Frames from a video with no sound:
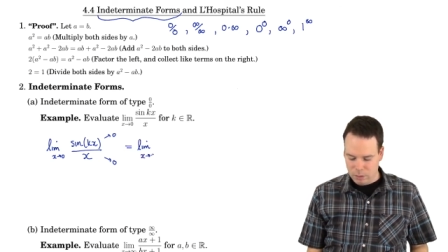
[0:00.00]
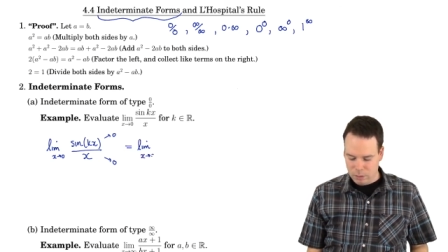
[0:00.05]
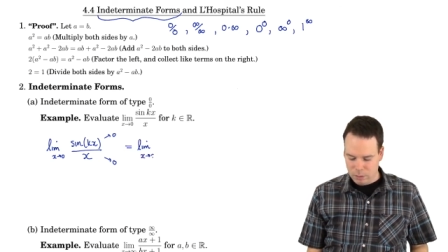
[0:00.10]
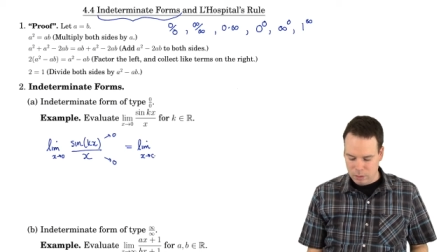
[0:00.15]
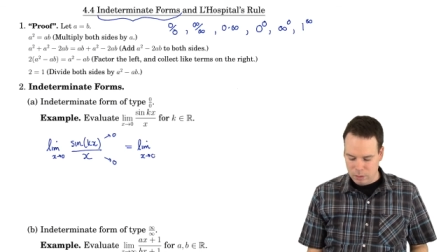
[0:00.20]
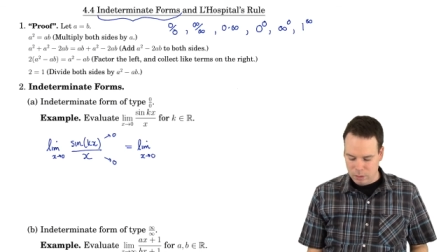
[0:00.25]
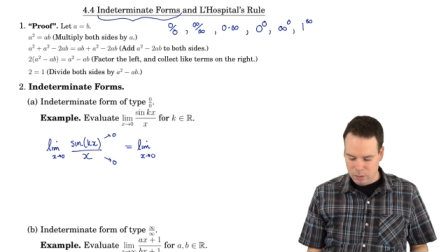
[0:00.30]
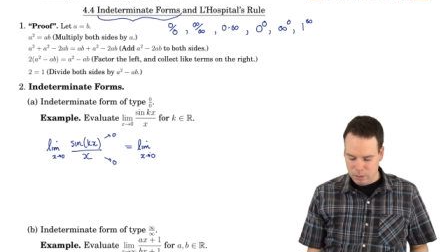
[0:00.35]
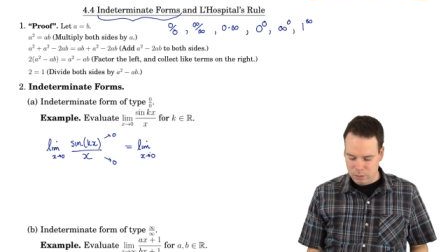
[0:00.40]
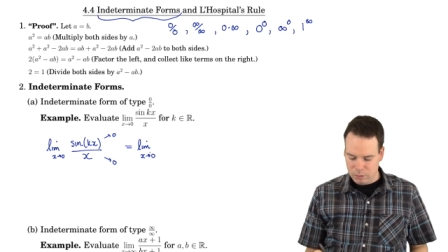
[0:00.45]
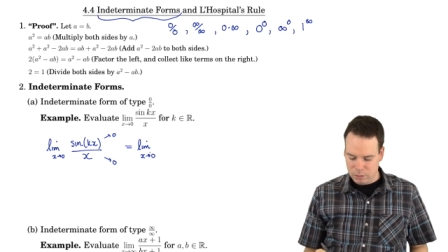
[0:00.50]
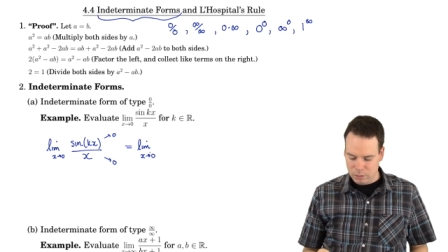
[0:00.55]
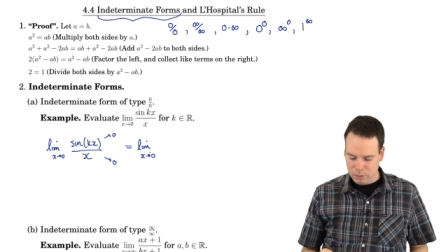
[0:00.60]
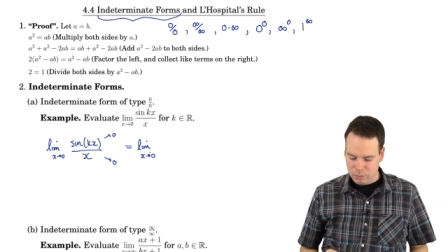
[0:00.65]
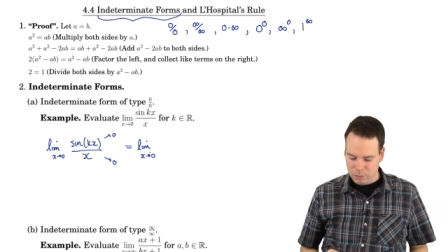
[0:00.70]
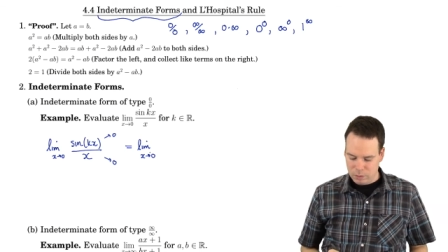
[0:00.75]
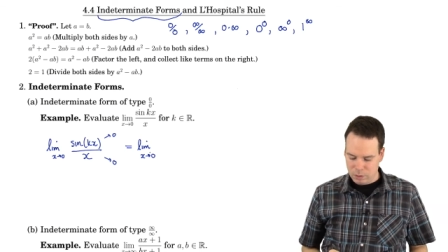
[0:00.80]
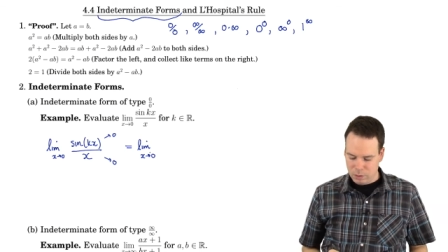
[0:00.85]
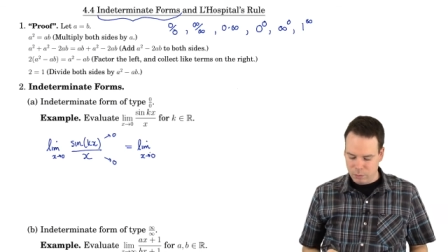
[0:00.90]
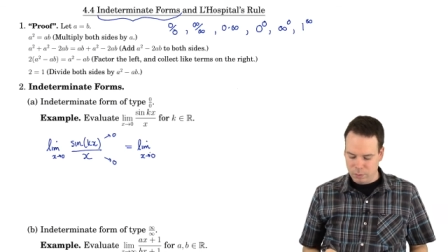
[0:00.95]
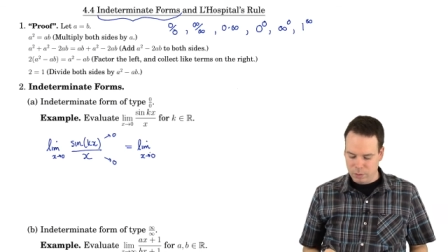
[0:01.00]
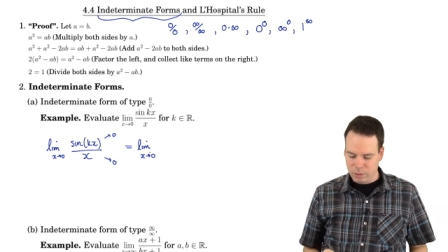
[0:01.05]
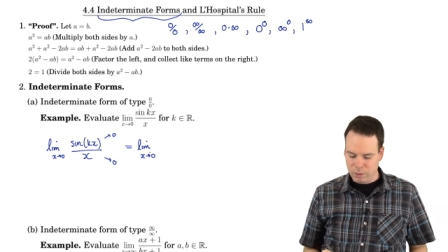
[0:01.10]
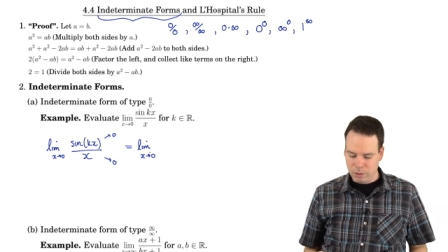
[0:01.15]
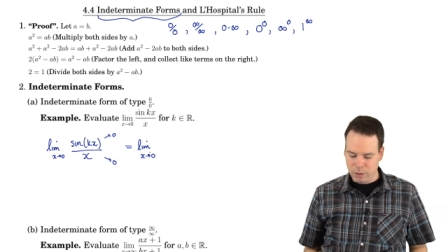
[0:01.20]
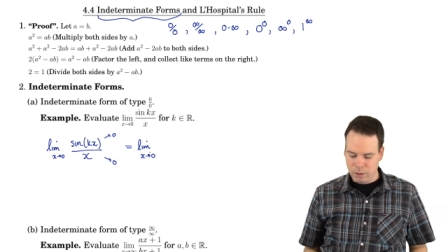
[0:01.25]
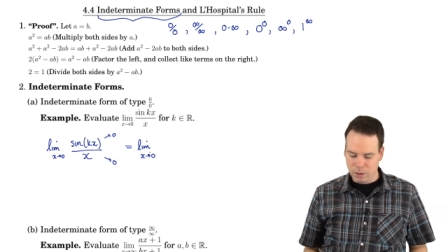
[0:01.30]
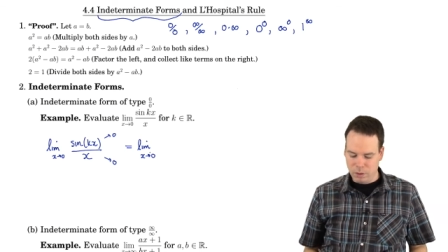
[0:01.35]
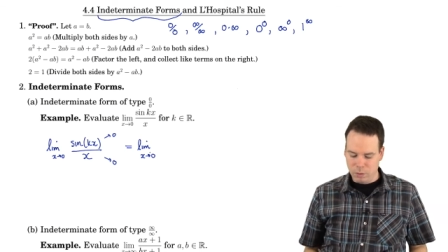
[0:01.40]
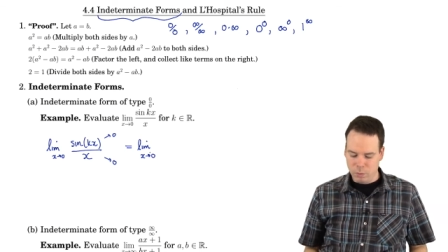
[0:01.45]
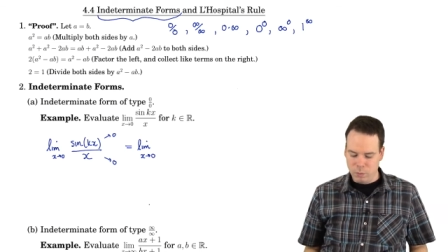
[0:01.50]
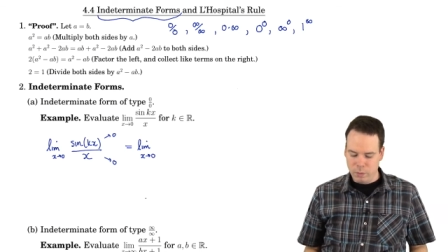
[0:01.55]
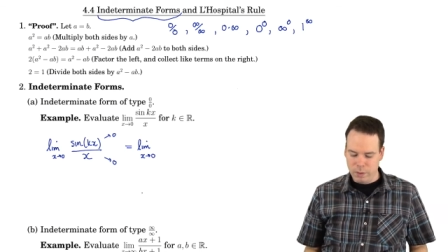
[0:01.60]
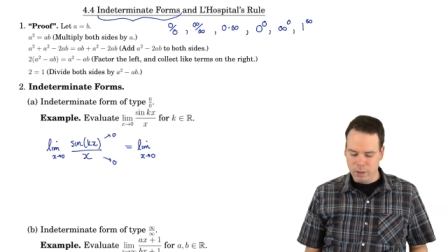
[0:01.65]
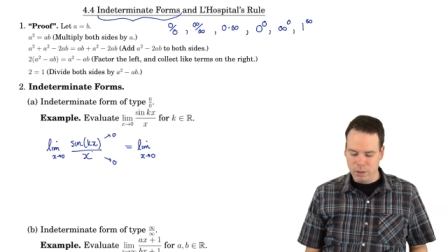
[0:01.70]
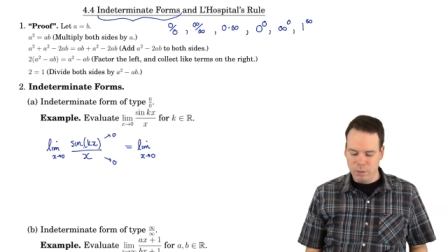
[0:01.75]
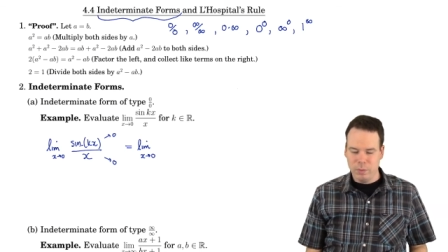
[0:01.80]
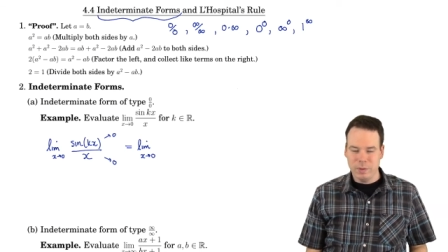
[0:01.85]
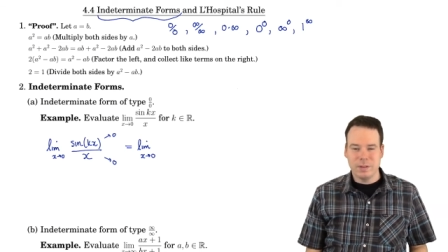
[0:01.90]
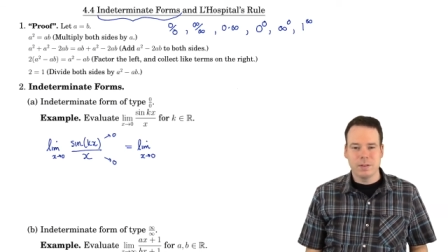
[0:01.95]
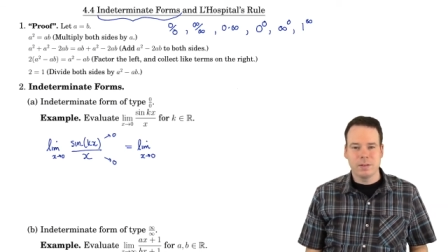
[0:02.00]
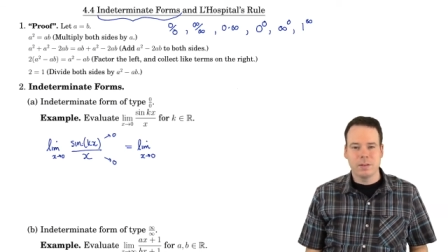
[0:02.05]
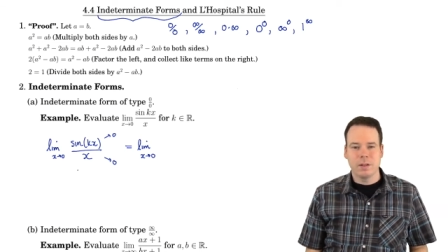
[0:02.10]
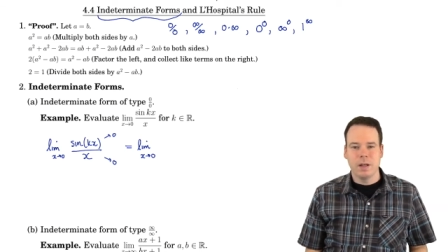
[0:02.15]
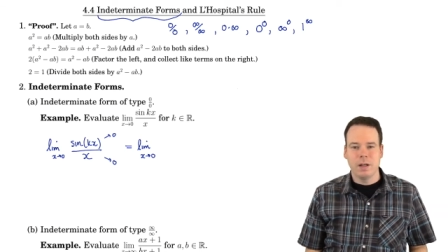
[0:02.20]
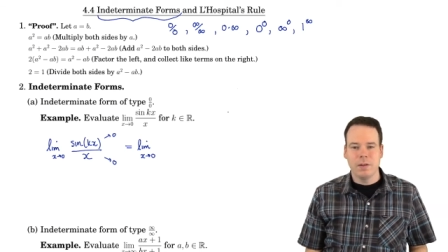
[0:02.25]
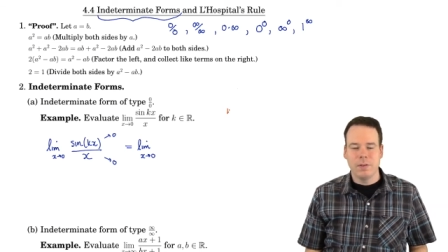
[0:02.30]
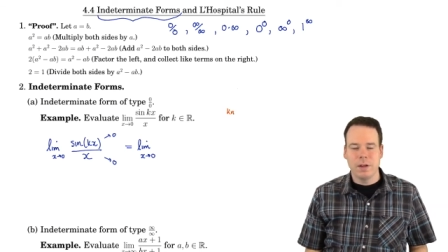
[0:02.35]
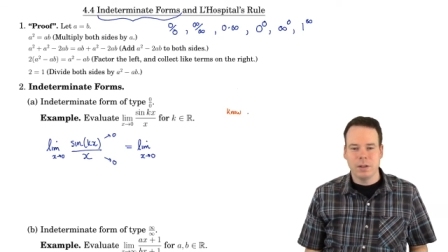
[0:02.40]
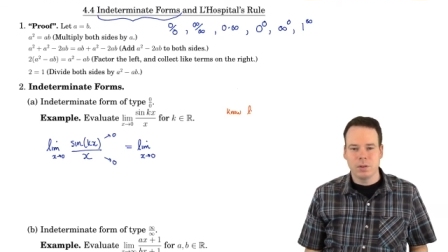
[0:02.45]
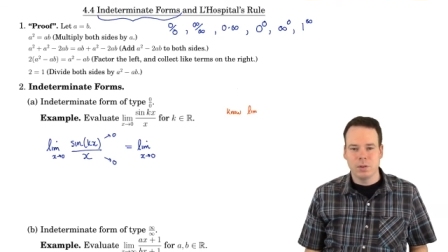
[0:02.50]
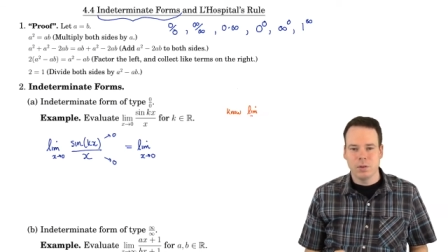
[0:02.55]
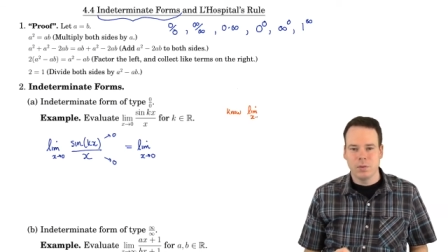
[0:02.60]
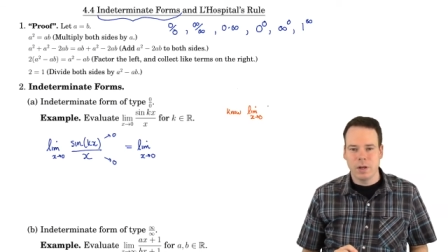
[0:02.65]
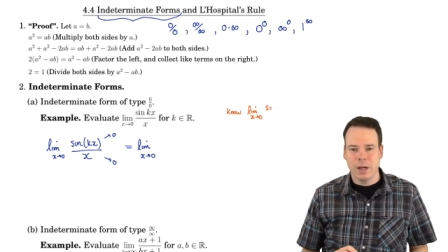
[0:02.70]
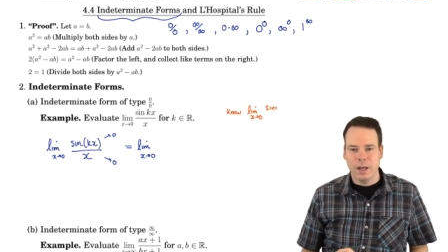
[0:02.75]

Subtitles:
And here's the result we already know. We know what sine of x over